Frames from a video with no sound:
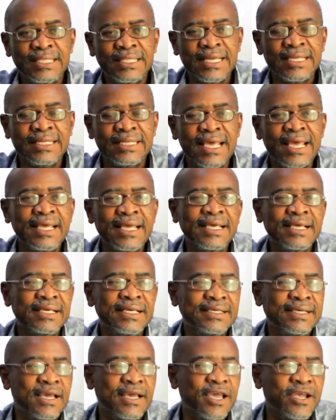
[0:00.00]
the ne
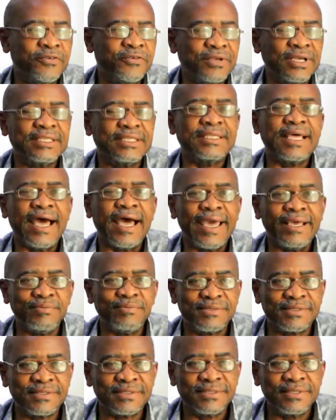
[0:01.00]
hwe
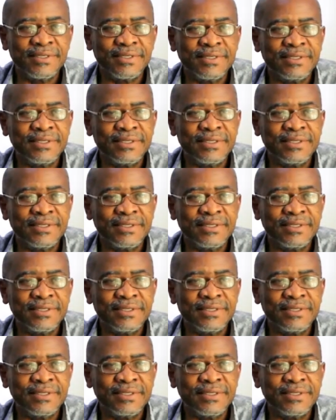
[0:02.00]
types